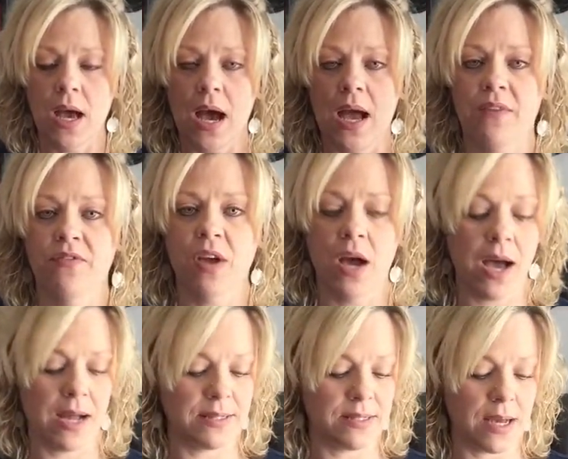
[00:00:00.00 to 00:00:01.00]
I've
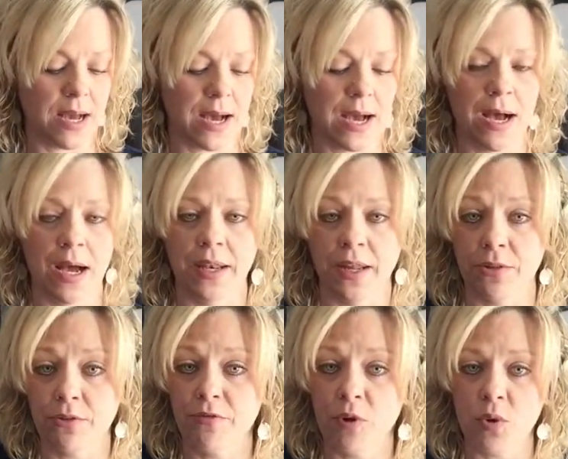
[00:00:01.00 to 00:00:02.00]
got
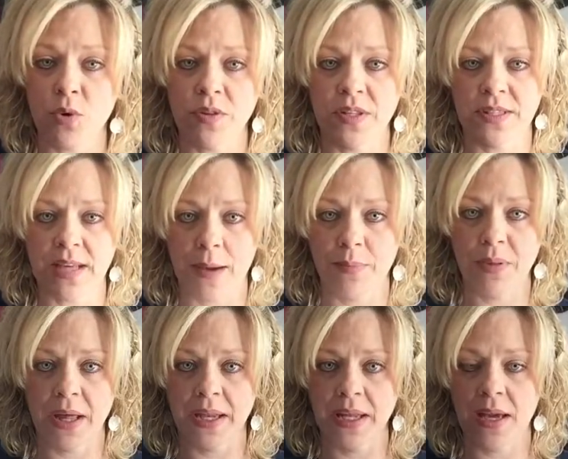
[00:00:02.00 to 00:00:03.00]
another folder that's got
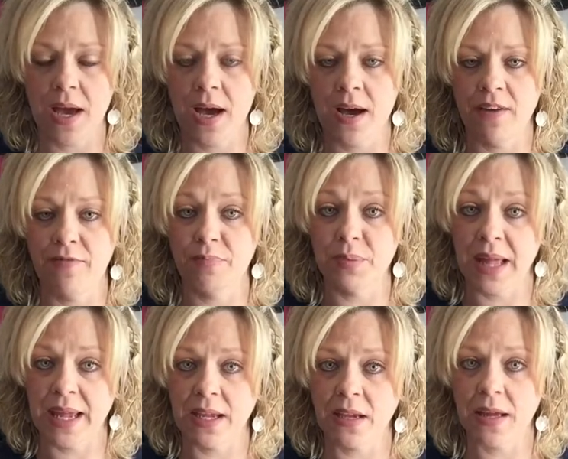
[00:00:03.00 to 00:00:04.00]
plenty of
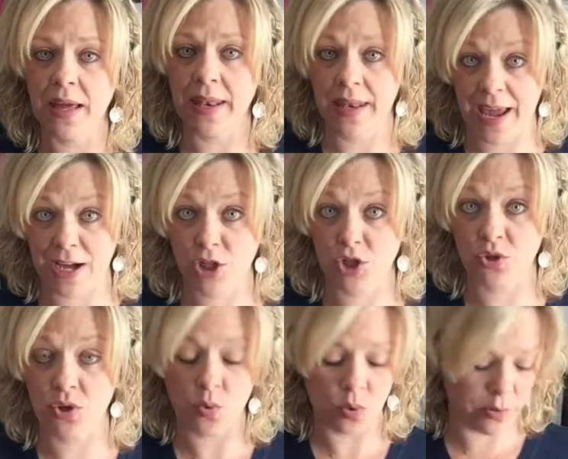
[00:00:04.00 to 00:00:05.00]
blank and
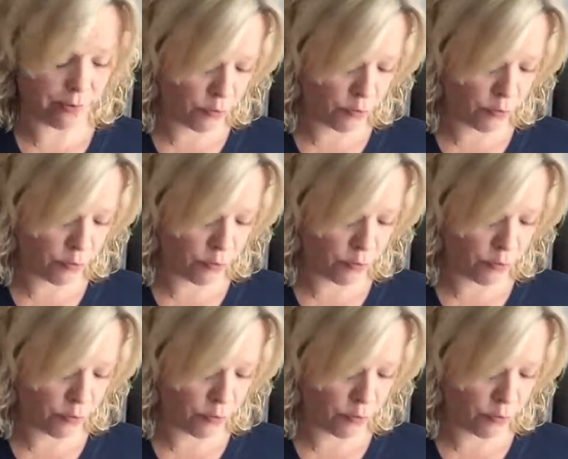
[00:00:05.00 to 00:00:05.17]
extra order